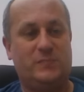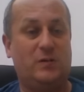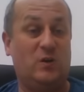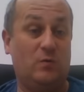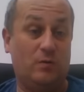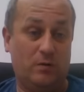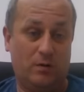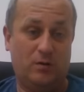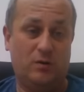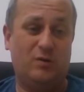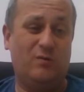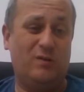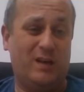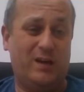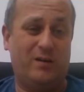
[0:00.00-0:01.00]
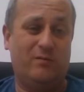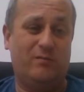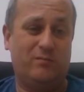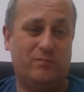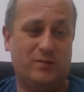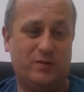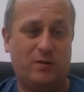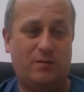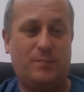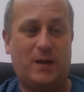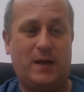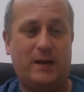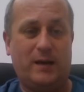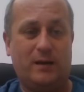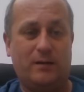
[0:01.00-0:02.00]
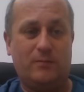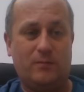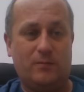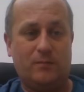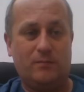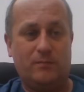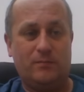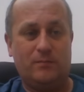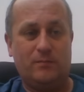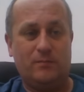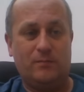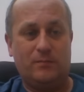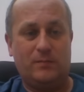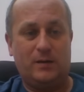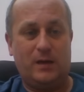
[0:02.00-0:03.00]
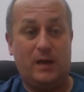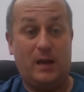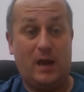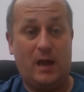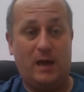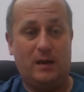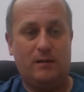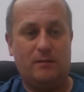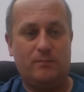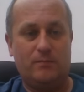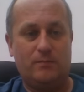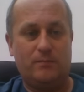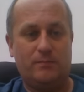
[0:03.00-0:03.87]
So do it now. Stop planning. Get ahead.